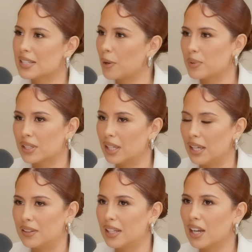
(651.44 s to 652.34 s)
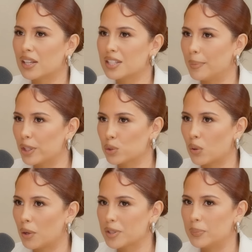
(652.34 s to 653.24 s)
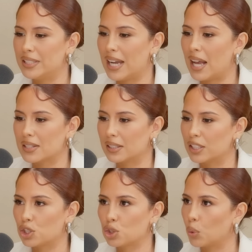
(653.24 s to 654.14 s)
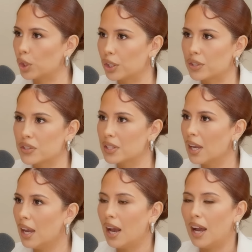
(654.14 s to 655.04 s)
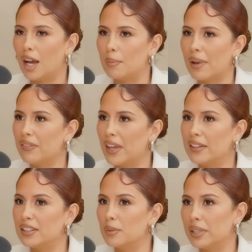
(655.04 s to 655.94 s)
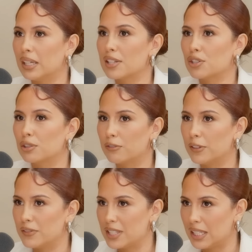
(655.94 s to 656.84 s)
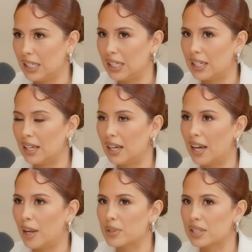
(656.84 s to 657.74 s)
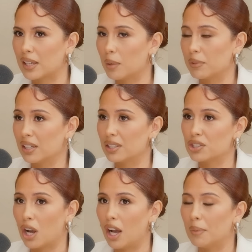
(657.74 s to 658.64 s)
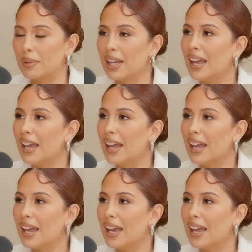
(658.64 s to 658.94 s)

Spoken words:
I was a kid. Then I got to middle school. I was bedazzling shorts. And then the minute I turned 15, I was like, I'm getting a job.